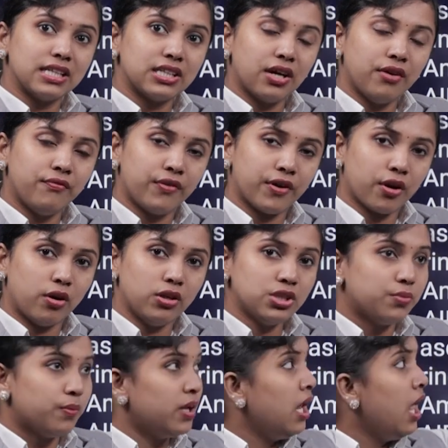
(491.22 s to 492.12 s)

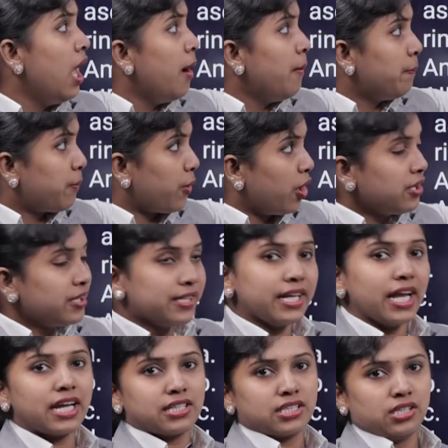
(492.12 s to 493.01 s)
interferons will
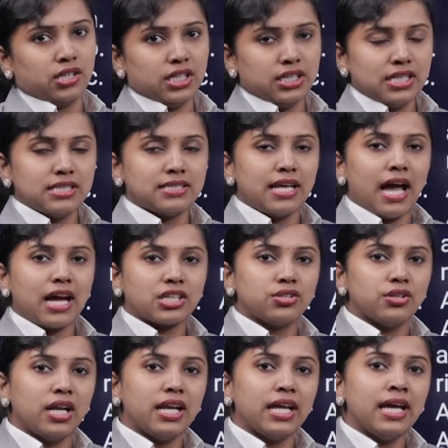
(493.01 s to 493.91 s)
protect. It is
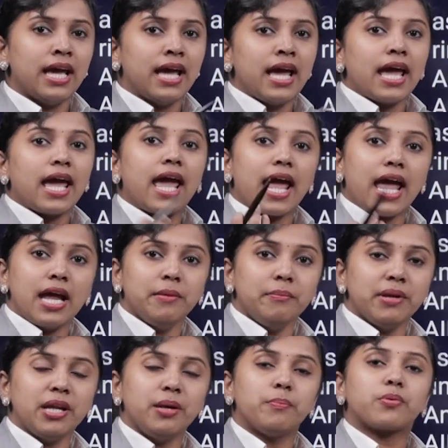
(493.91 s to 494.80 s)
actually
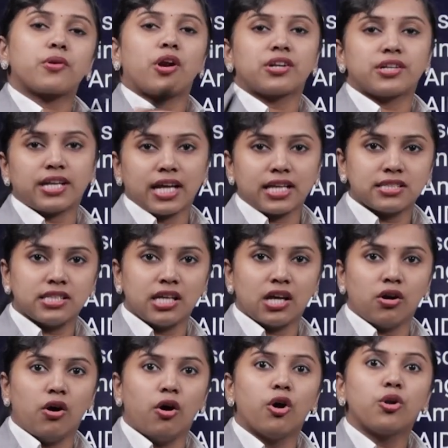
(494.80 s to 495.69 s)
aimed in
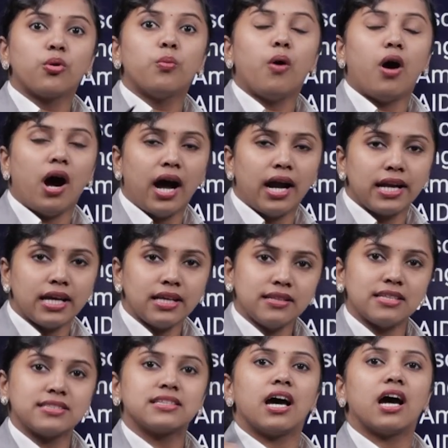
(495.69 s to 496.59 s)
protecting or
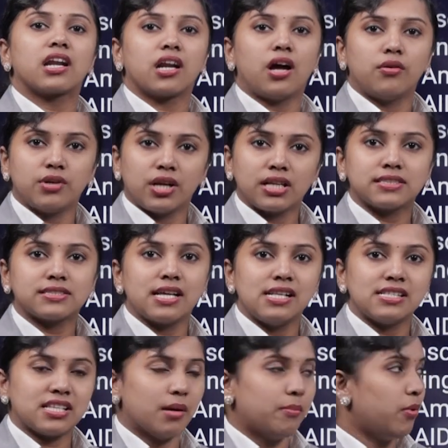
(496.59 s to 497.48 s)
warning the surrounding
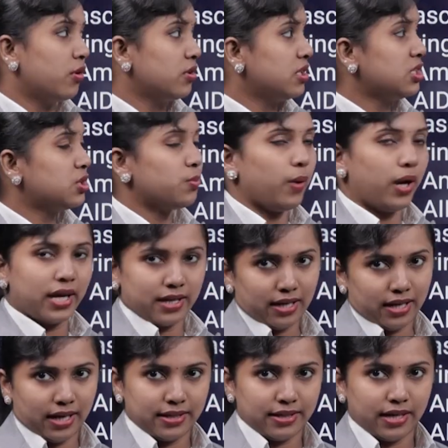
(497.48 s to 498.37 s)
cells about this
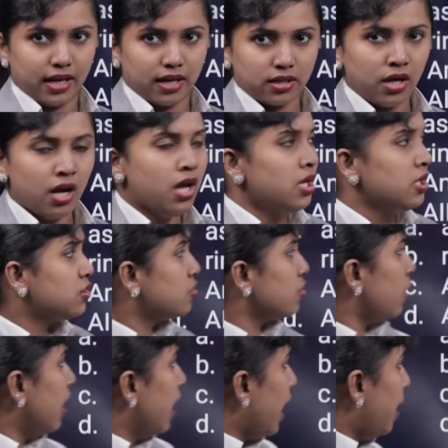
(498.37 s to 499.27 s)
viral attack.
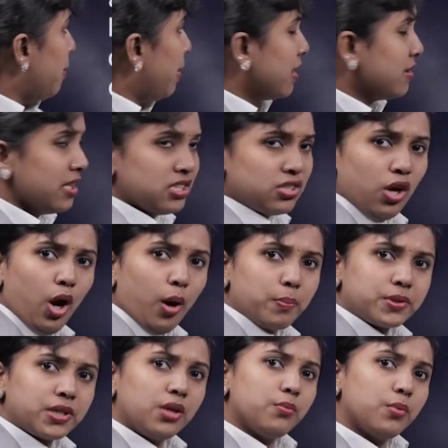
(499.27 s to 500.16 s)
So, among this
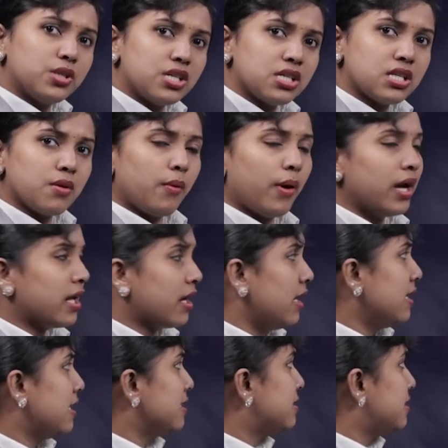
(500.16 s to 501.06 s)
option, which is a
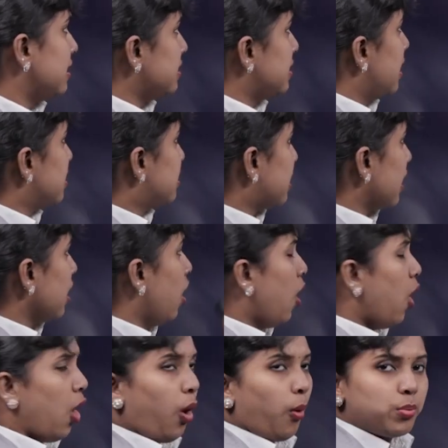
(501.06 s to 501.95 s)
viral disease? See,
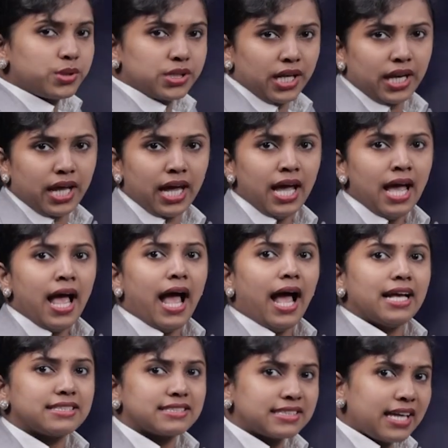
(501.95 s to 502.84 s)
option A,
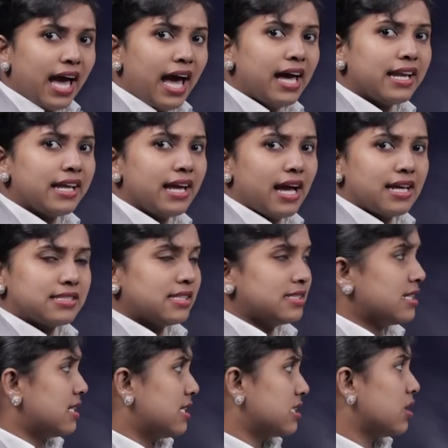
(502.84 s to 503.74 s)

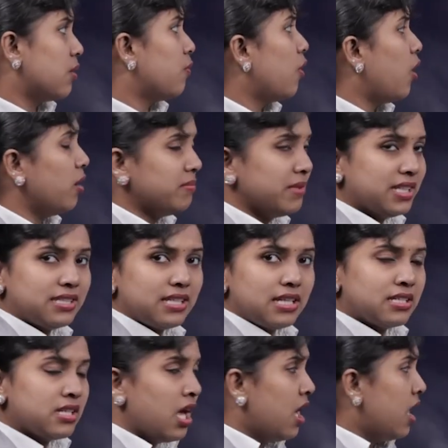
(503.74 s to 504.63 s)
Ascariasis, it is a worm
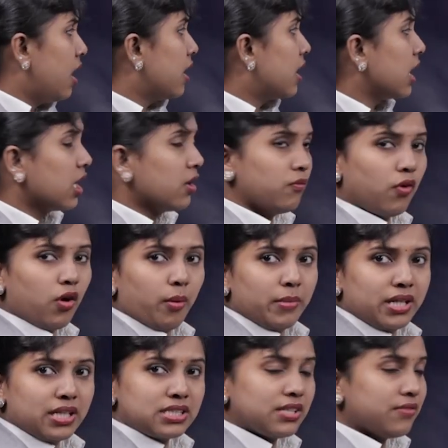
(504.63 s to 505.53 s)
disease,
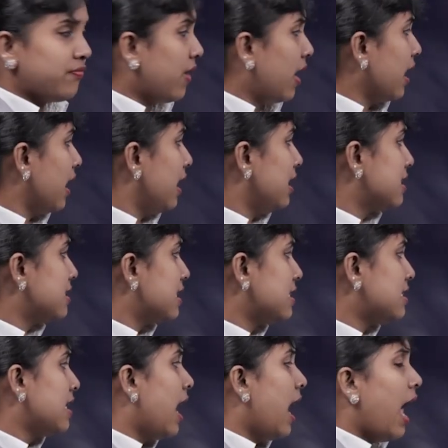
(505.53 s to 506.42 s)
ringworm, it is a fungal
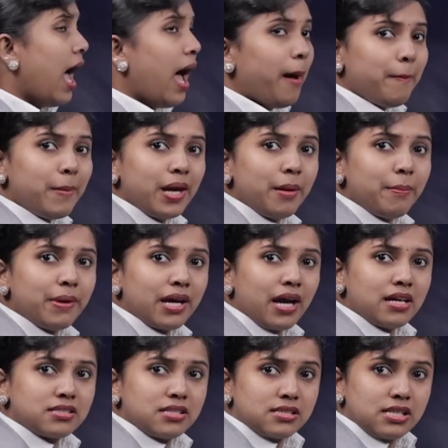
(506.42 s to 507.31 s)
disease,
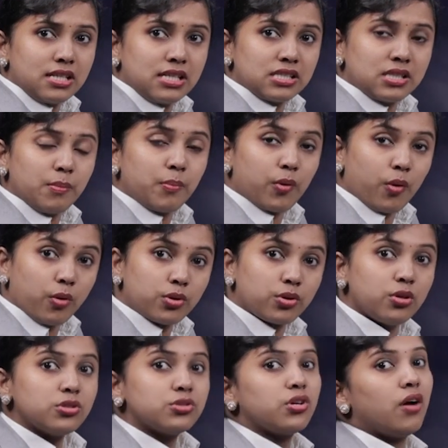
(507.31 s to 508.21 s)
amoebiasis, it is a
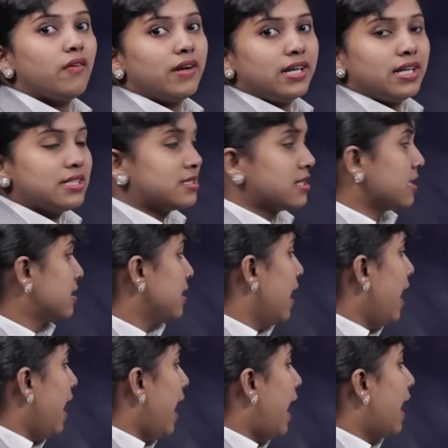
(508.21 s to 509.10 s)
protozoan disease,
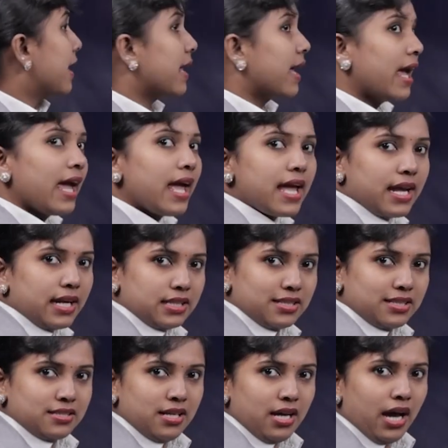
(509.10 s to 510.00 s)
and
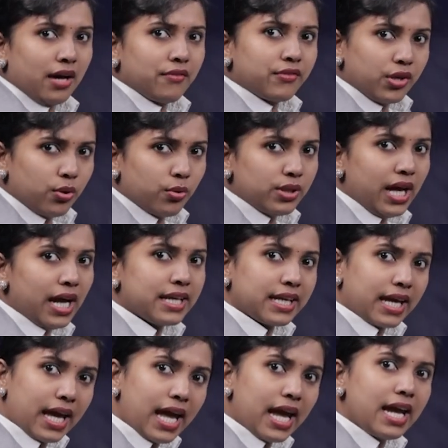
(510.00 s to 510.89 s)
AIDS. We know
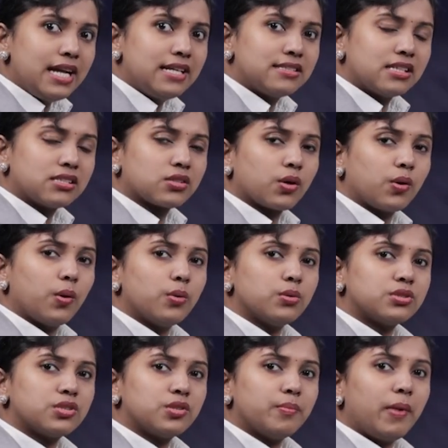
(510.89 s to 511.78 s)
that AIDS is
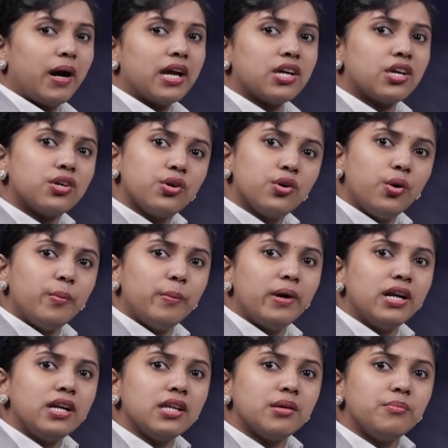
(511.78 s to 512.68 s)
caused by
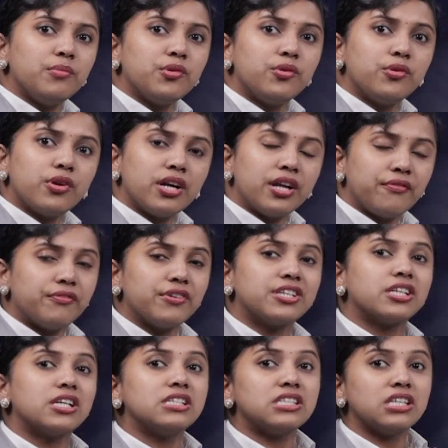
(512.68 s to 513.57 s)
human
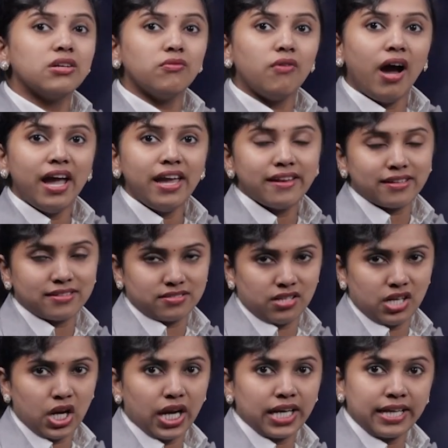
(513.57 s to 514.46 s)
immunodeficiency
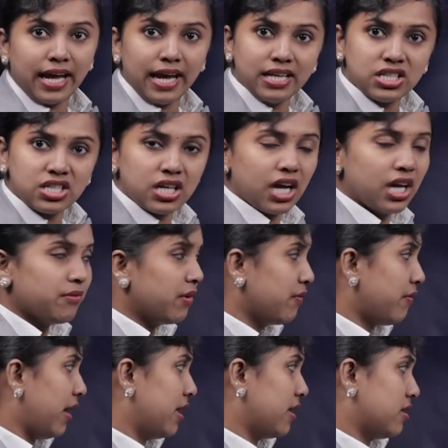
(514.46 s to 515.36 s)
virus, right?
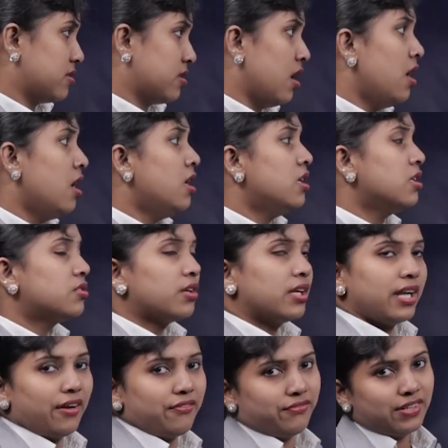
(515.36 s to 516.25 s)
HIV virus.
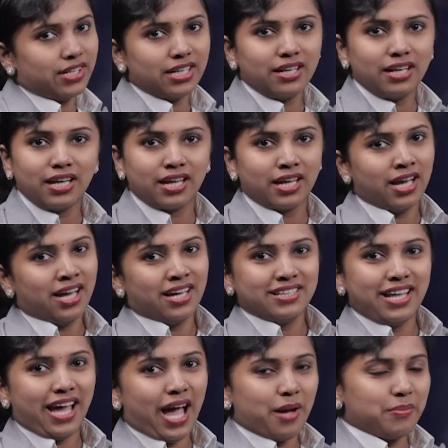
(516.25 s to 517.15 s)
So, definitely
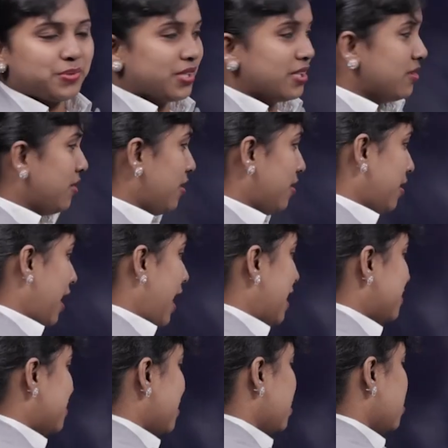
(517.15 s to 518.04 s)
the
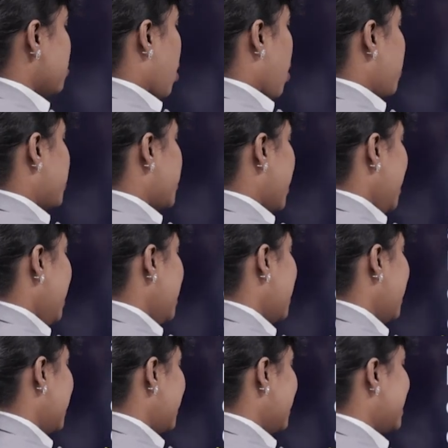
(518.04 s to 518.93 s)
answer is option
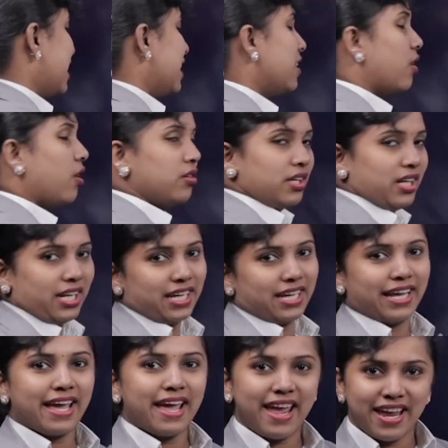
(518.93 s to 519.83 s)
D
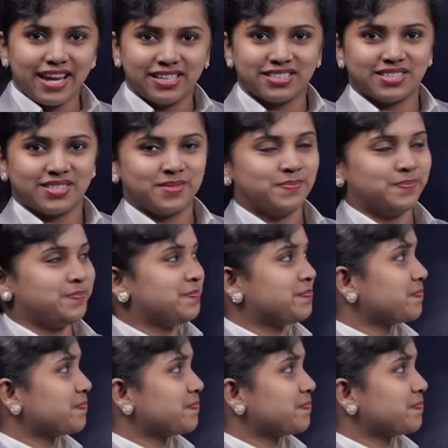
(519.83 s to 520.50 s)
only, AIDS.